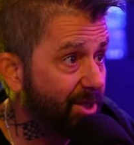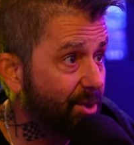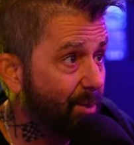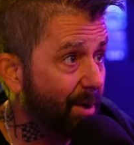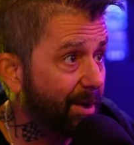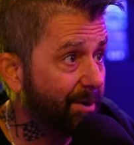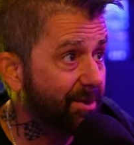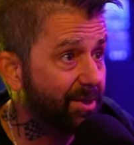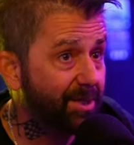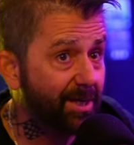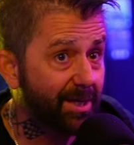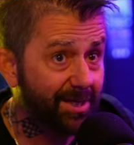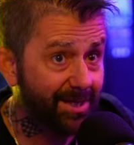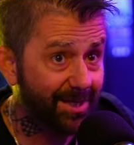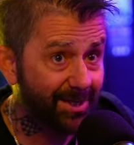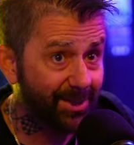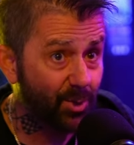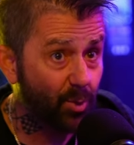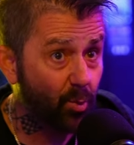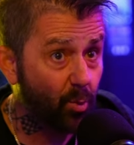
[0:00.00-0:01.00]
under,
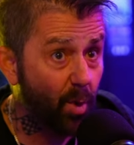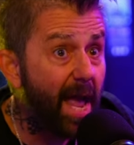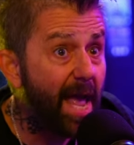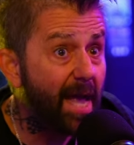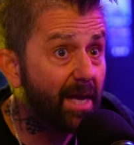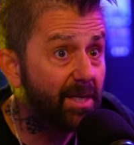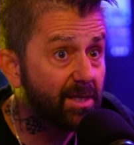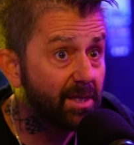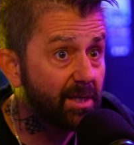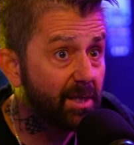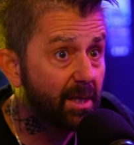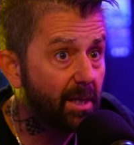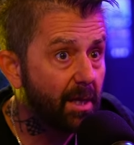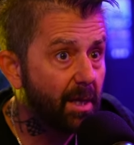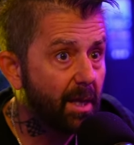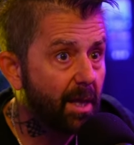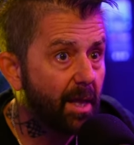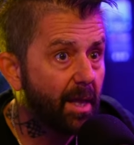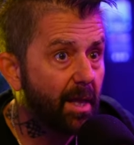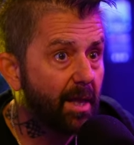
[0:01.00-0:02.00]
citizen's arrest,
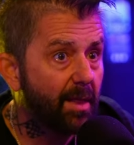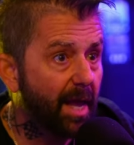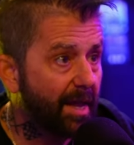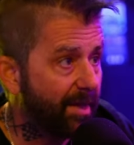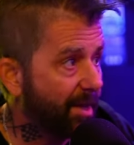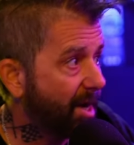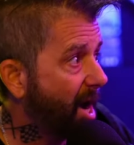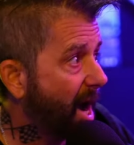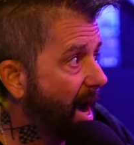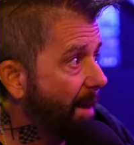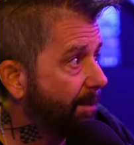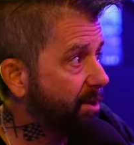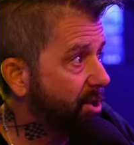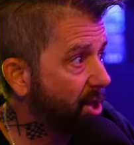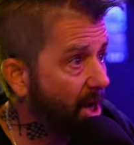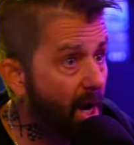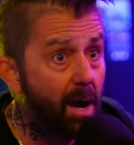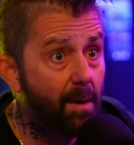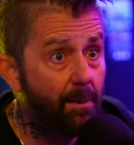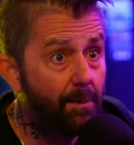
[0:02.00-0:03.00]
and the cops
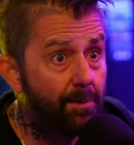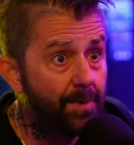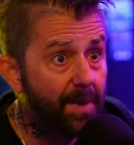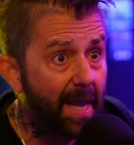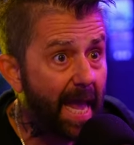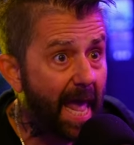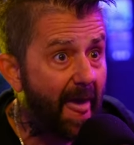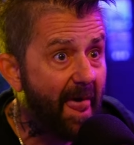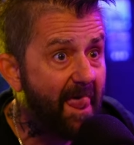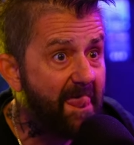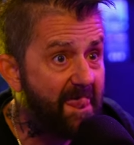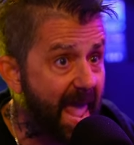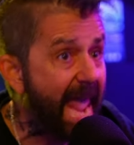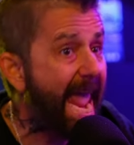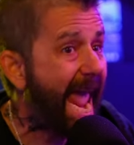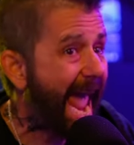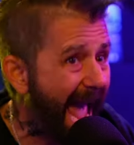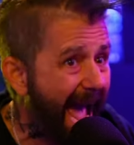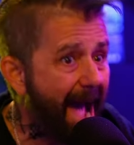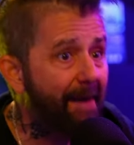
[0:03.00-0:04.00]
come, they
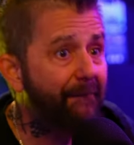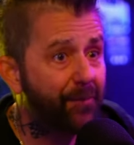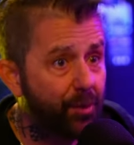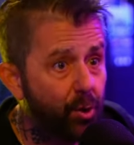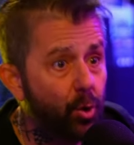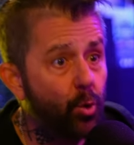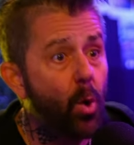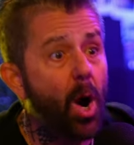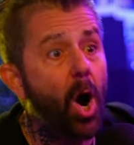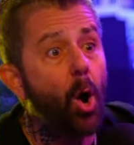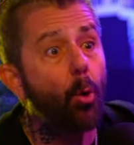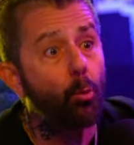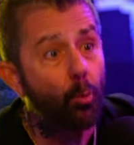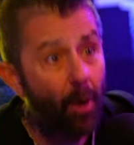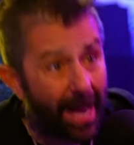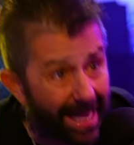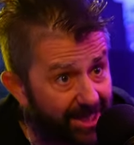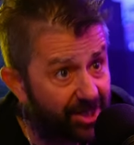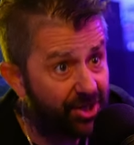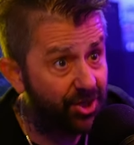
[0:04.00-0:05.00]
have to
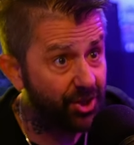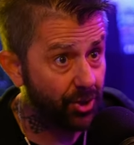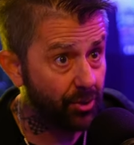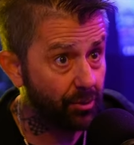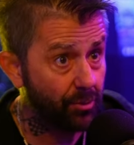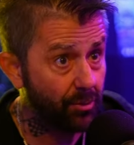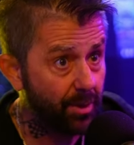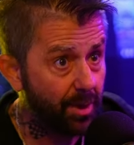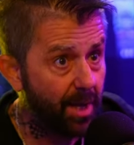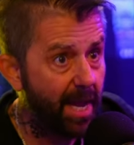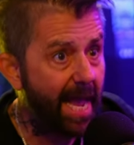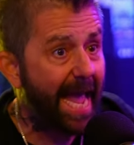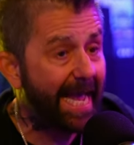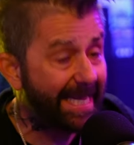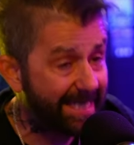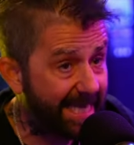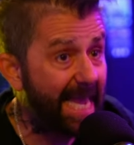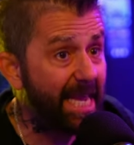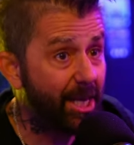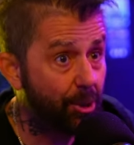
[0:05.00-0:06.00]
arrest you and
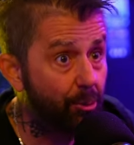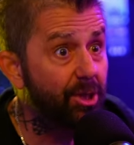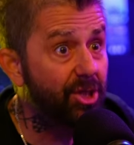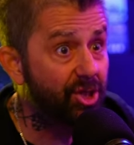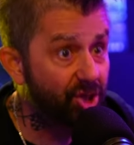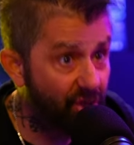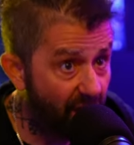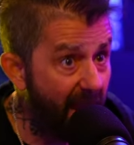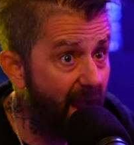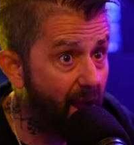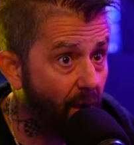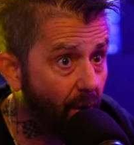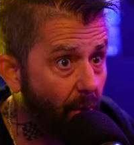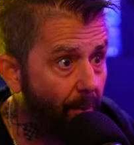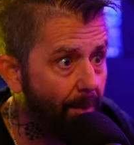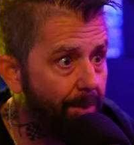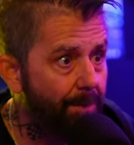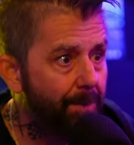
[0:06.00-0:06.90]
take you to jail.